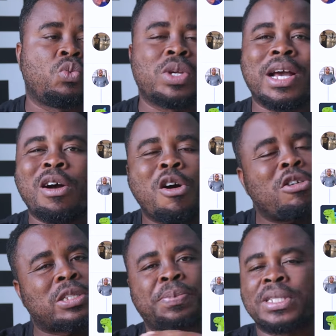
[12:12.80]
We are
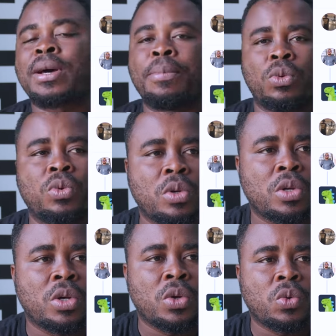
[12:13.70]
hospitable.
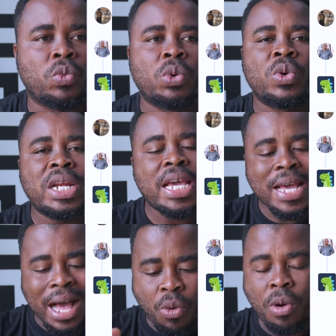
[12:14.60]
We will
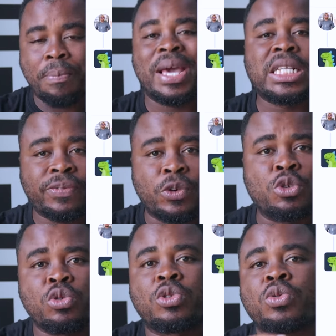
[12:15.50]
lay our bed for
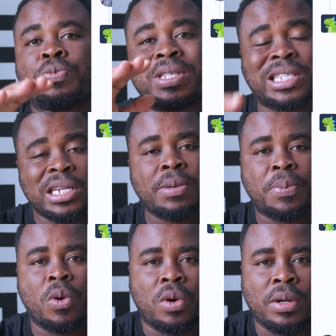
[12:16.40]
you to
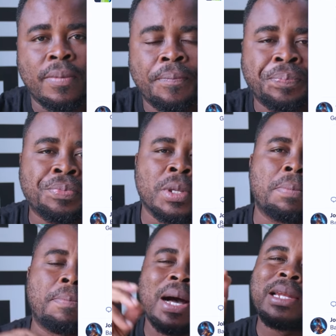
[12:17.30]
sleep on.
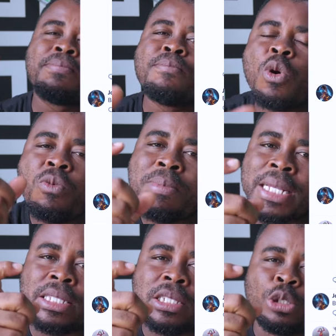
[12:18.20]
But the
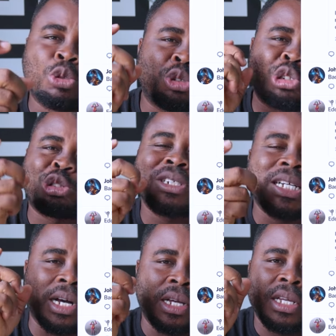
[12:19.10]
moment you
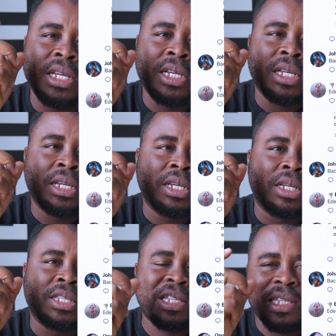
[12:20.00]
trigger
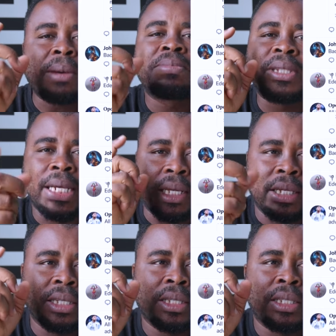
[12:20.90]
something
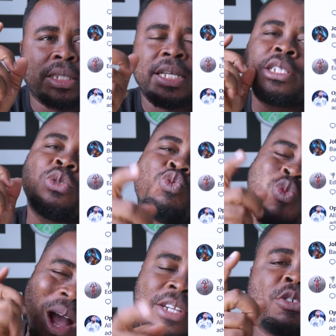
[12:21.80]
that you
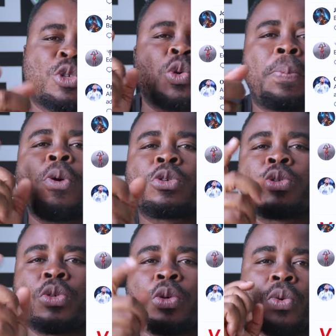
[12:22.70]
were not supposed
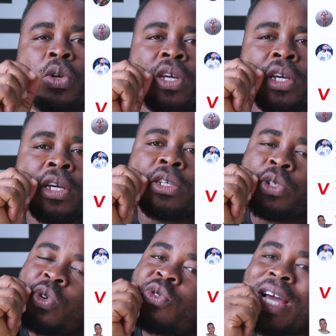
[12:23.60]
to do,
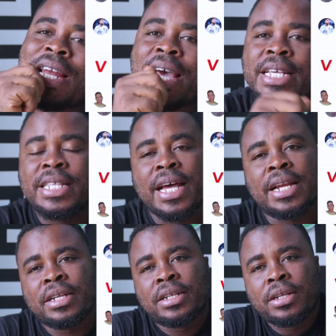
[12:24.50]
you realize
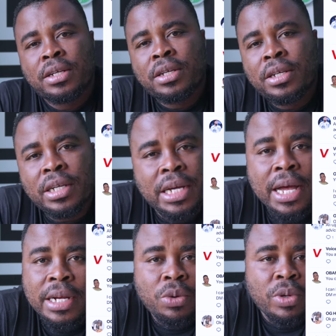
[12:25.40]
that
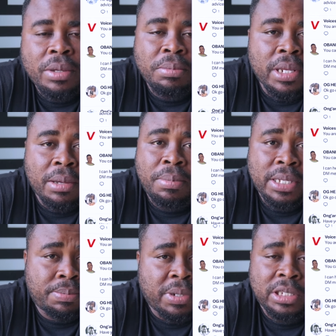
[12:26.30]
Ghana wouldn't be the
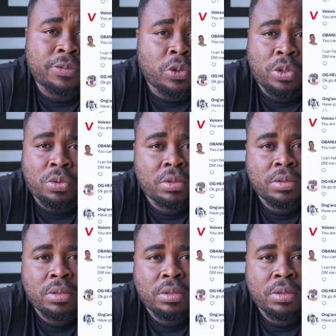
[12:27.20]
best place for you.